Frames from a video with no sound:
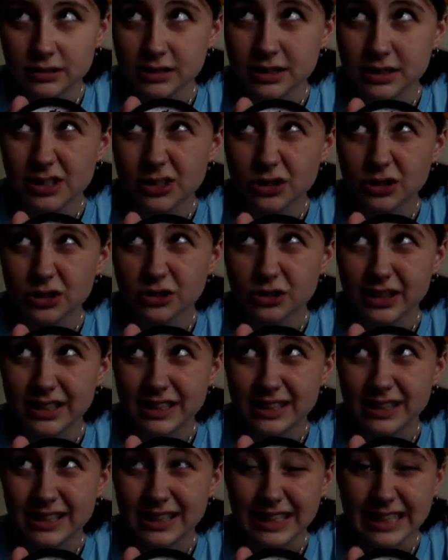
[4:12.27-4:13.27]

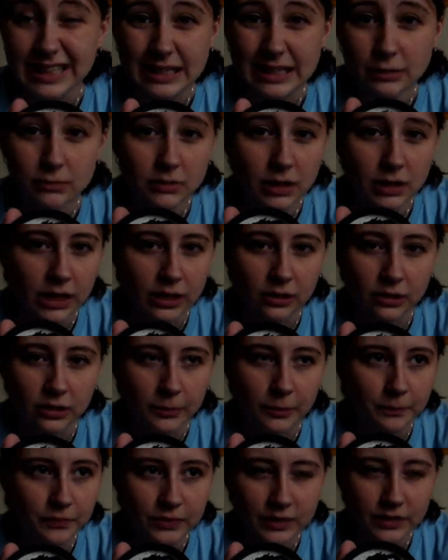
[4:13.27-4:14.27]
Glycerin-y. I don't
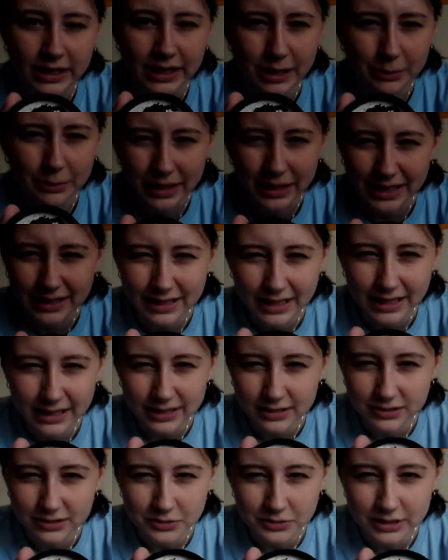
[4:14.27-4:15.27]
know. Can I make
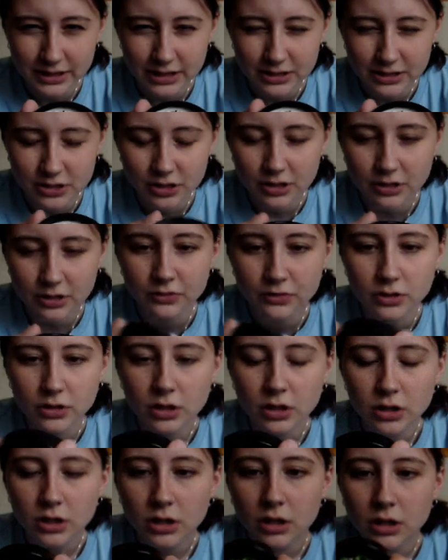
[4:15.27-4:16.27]
that into an adjective?
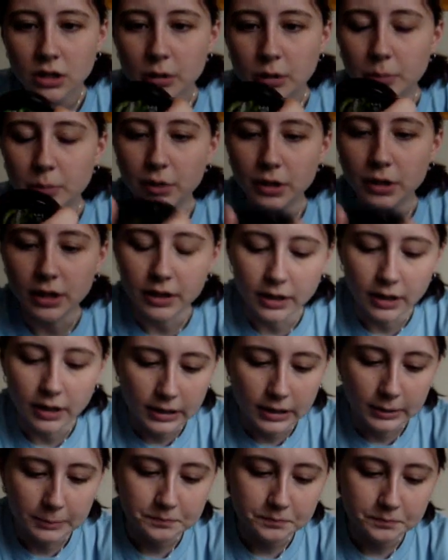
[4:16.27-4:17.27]

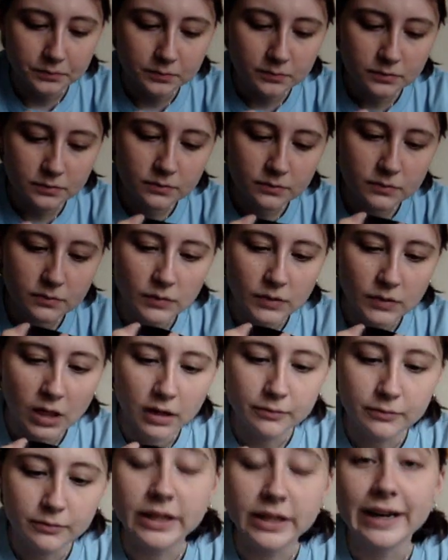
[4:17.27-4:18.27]
But
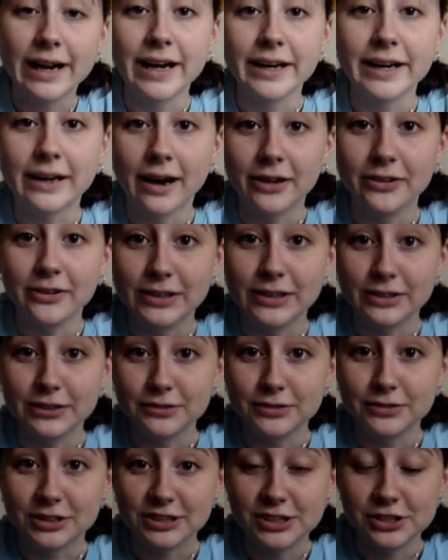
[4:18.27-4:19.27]
very high content
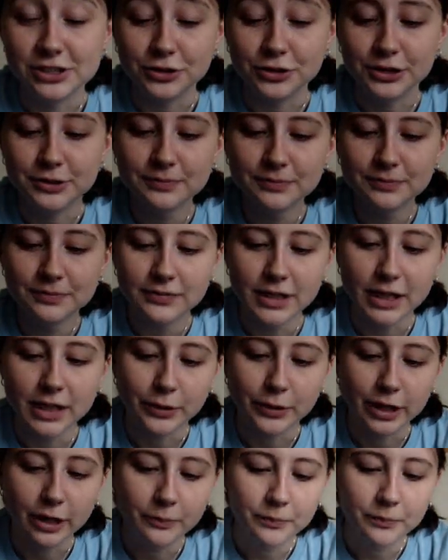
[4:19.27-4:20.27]
of glycerin.
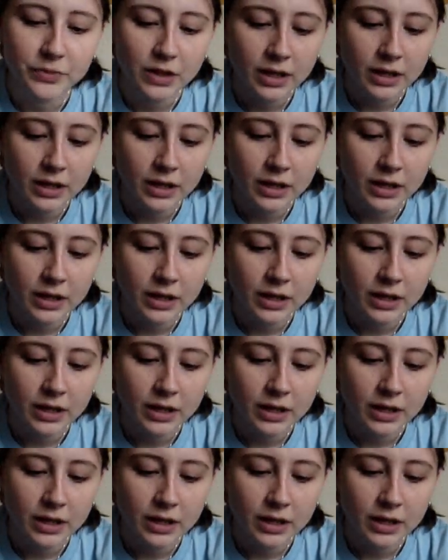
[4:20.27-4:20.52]
There we go.